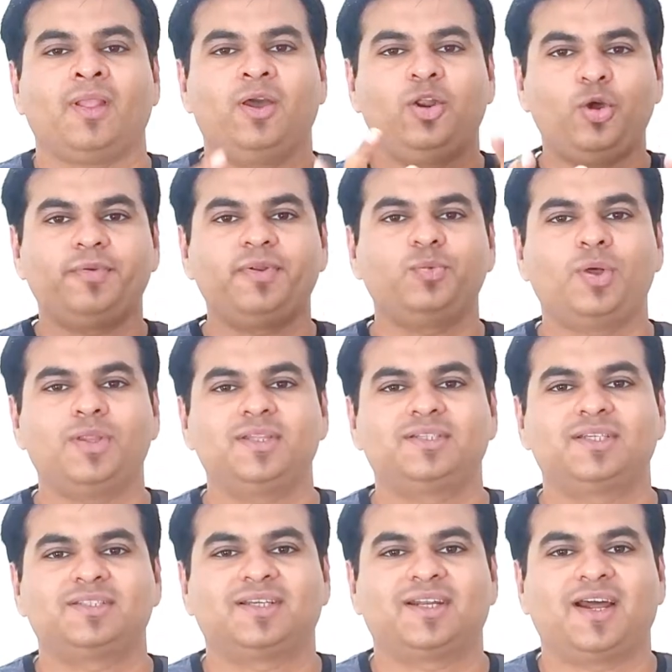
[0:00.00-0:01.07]
Hello everyone,
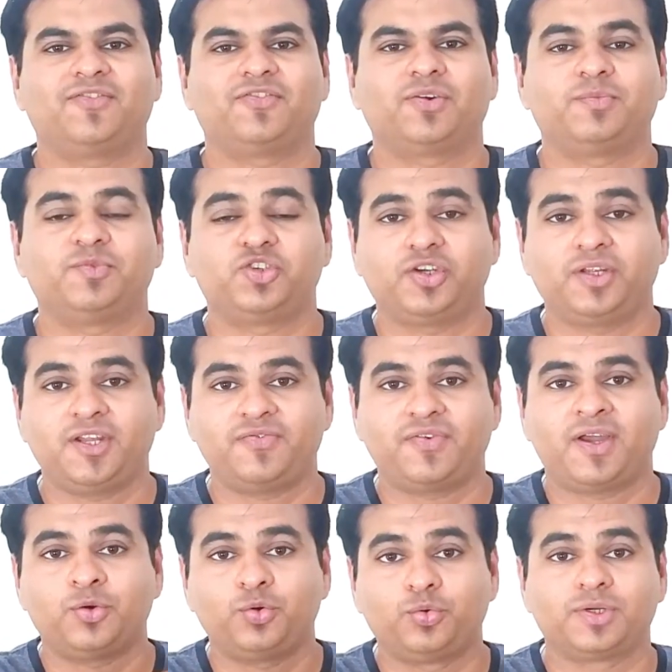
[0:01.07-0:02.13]
this is Chirag from
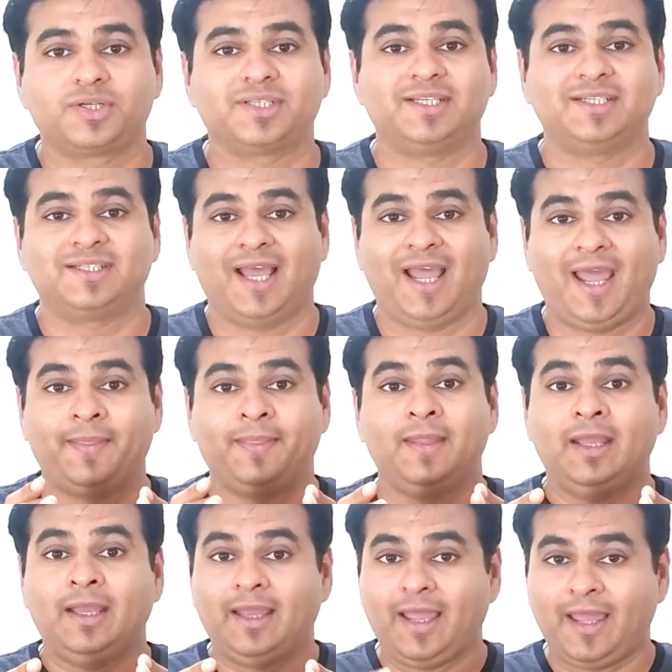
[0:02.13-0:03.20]
Journefy Overseas, and
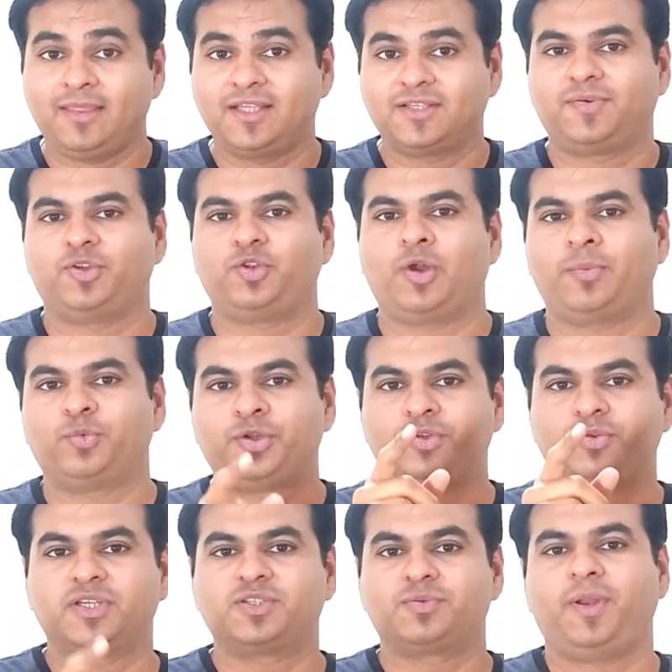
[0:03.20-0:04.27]
in this video I'm
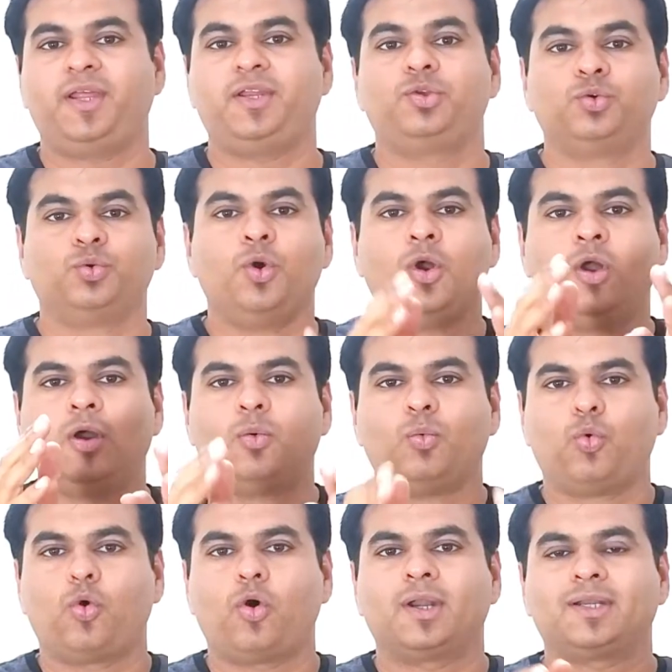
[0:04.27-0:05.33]
going to explain you
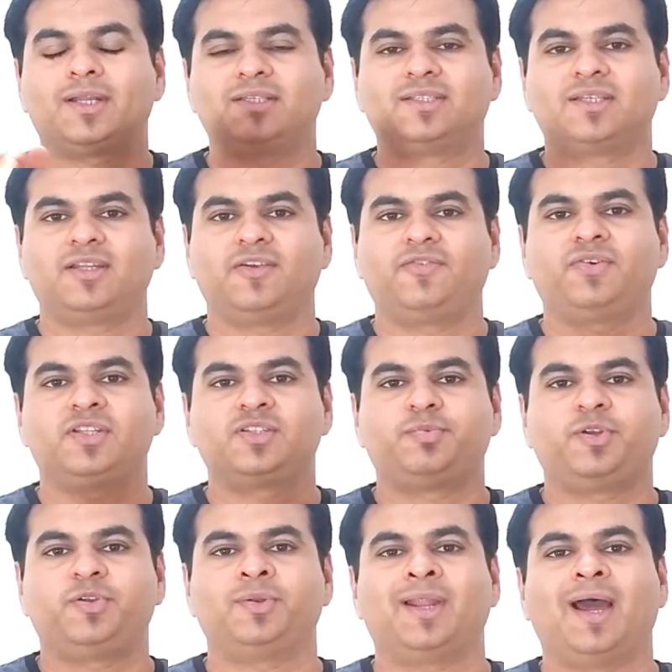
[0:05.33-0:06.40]
what is the difference
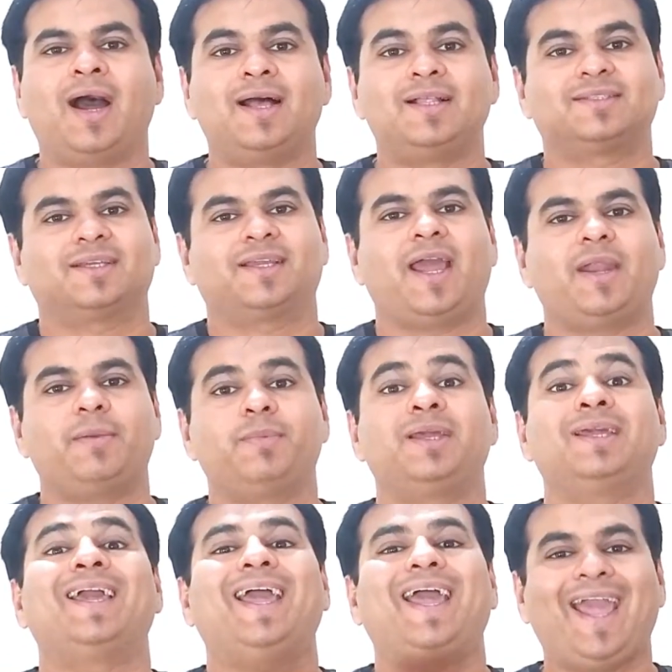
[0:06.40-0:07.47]
between IELTS
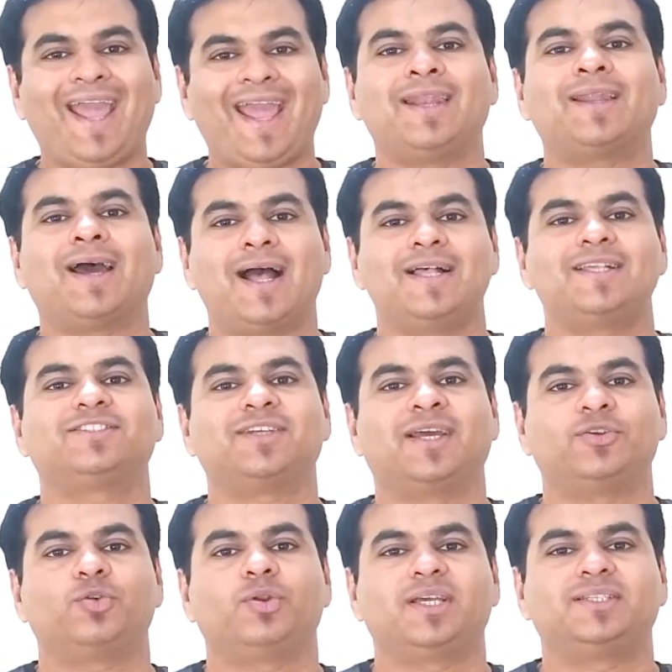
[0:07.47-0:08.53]
academic and IELTS
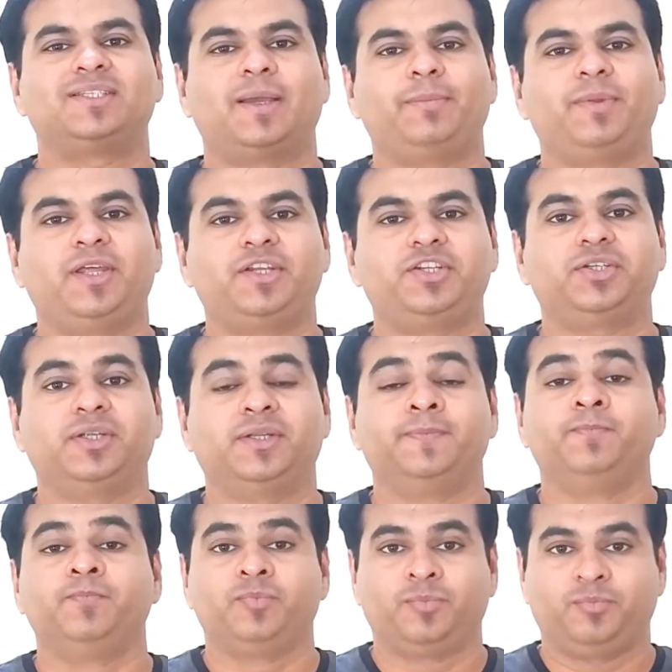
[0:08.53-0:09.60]
general examination.
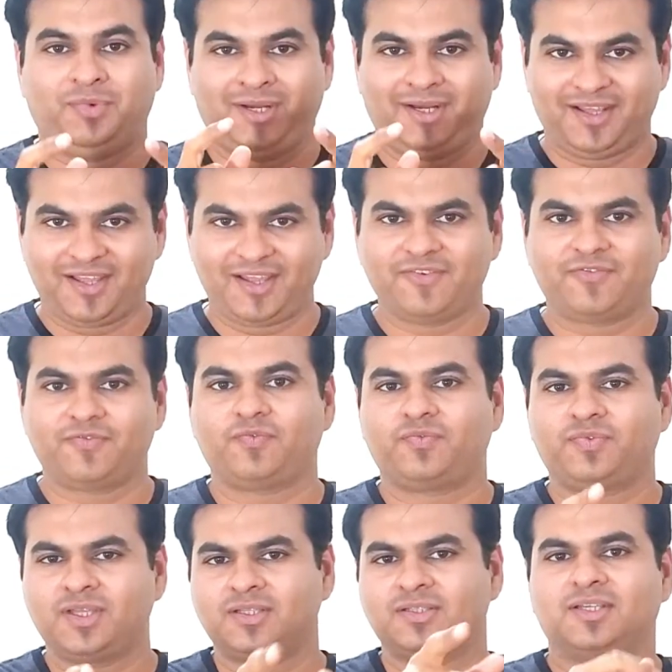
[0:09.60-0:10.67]
But if
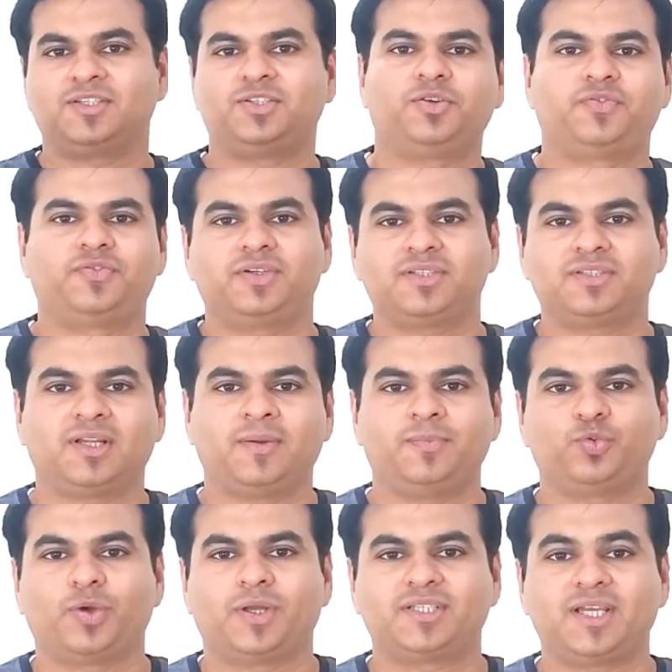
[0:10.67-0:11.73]
this is your first time
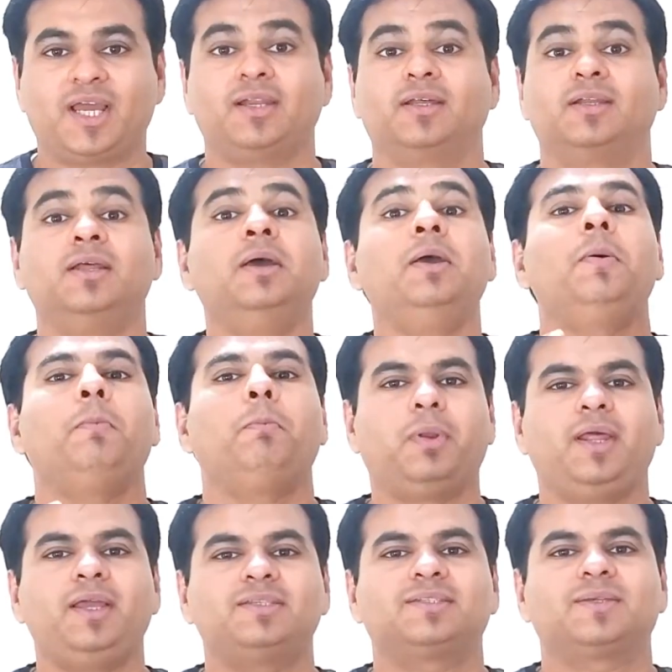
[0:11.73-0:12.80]
to our channel,
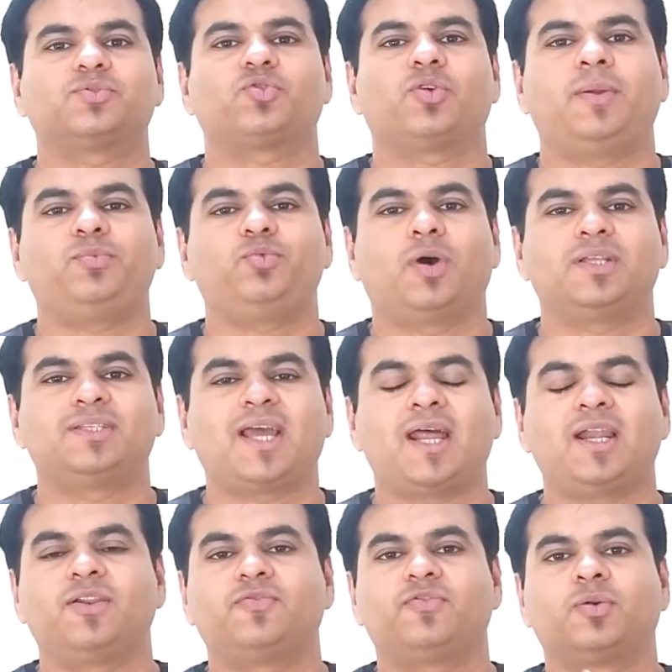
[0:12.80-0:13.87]
please subscribe to our
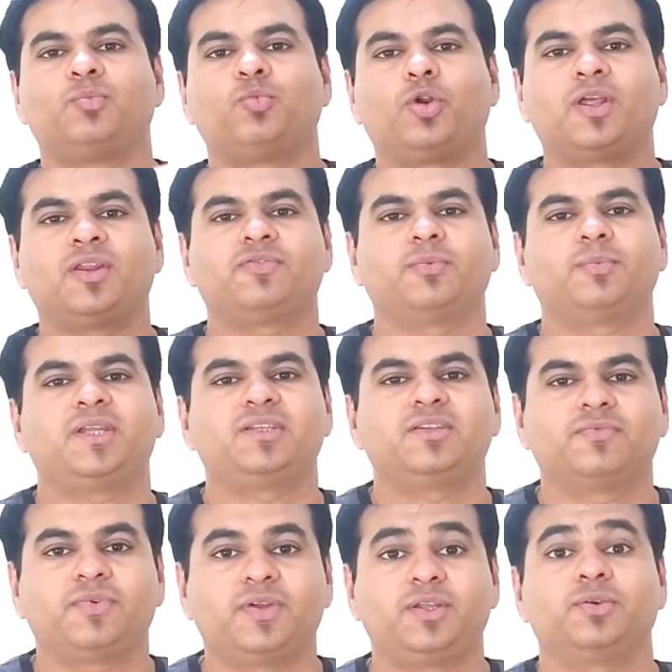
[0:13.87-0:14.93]
channel for more
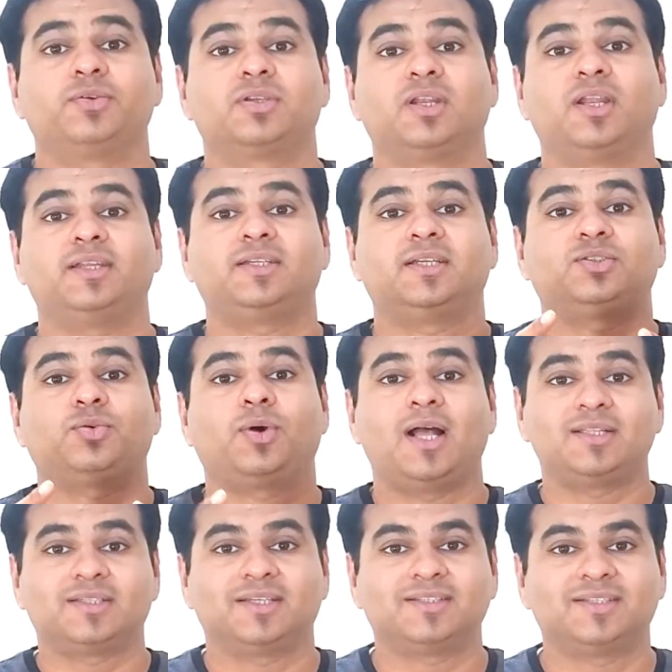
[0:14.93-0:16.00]
informative videos related to
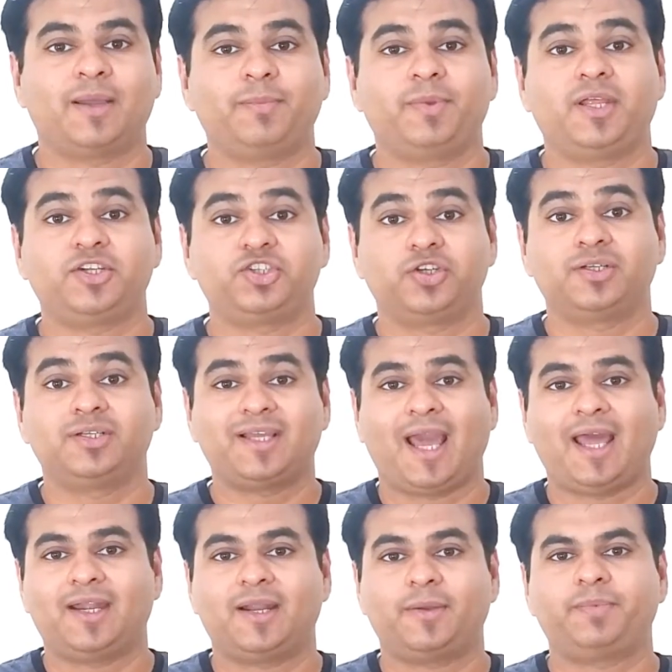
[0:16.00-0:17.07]
IELTS examination,
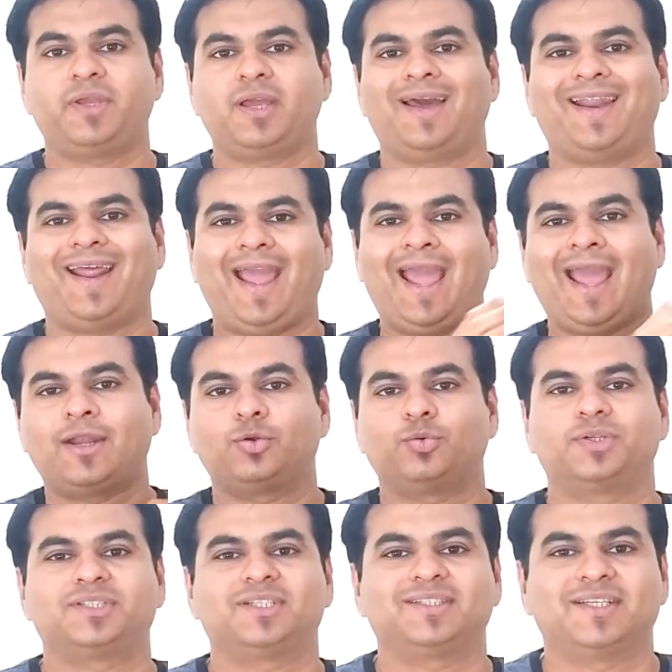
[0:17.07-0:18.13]
Canada PR and
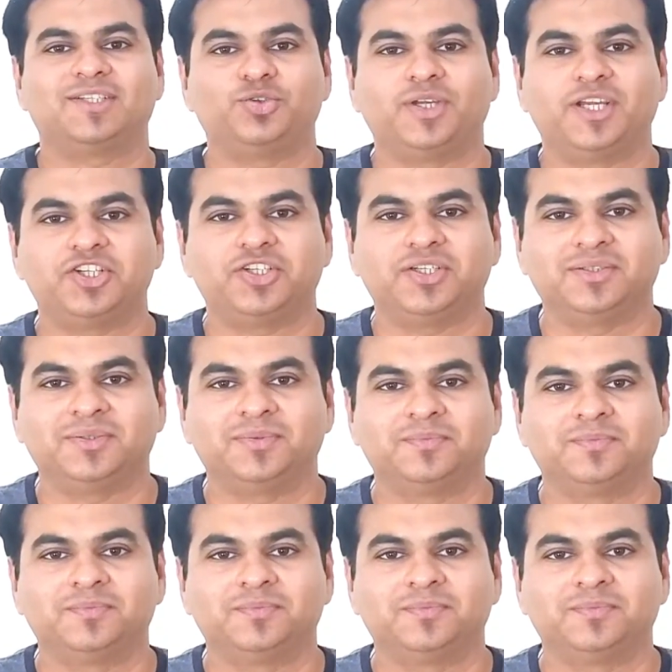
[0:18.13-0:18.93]
overseas education.